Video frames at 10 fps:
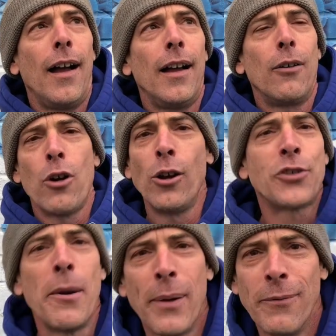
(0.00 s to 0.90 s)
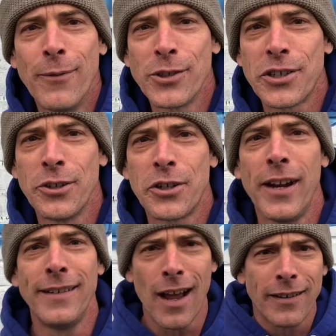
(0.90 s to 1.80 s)
Road tripping with Shoe
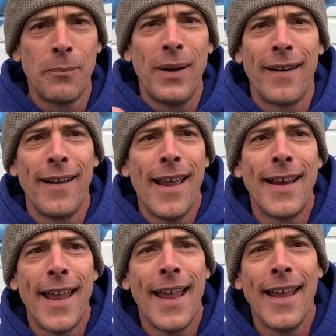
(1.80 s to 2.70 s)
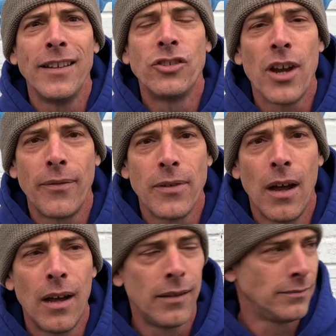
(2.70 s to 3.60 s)
Tree. Dr. Beergood, aka Jeff Young.